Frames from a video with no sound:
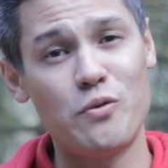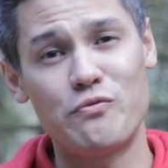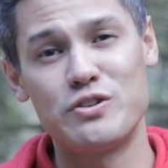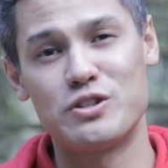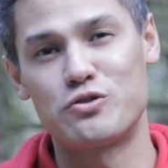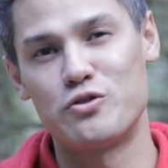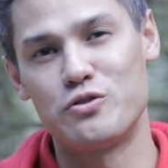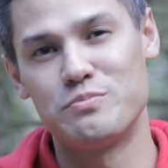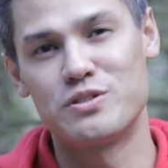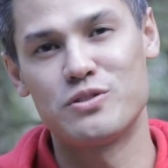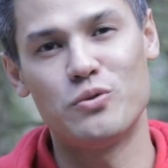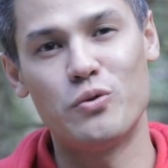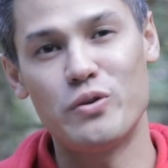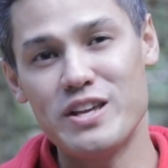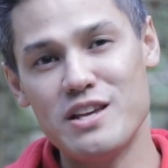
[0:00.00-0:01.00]
conference rooms,
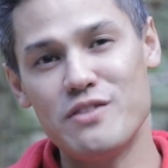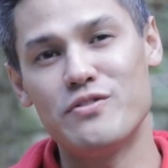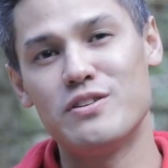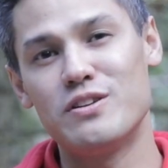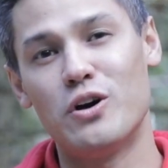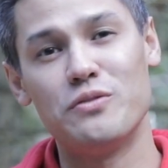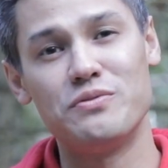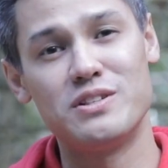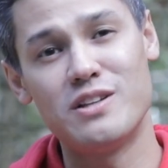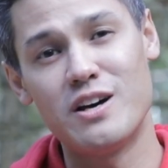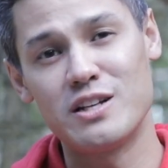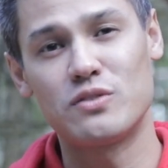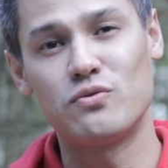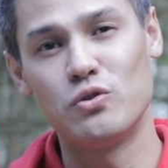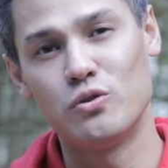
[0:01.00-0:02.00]
or even on the
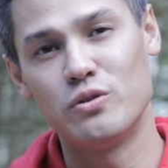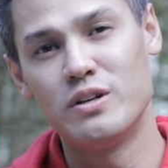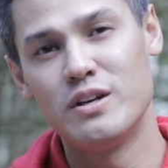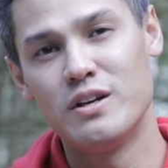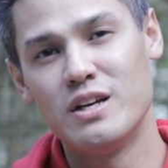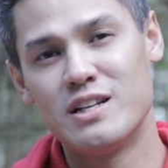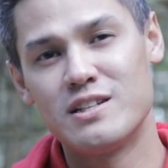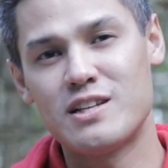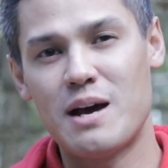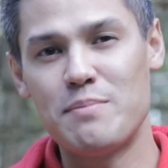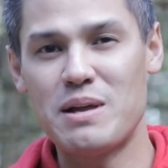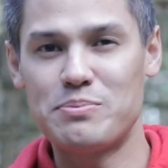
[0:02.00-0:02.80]
dance floor. Time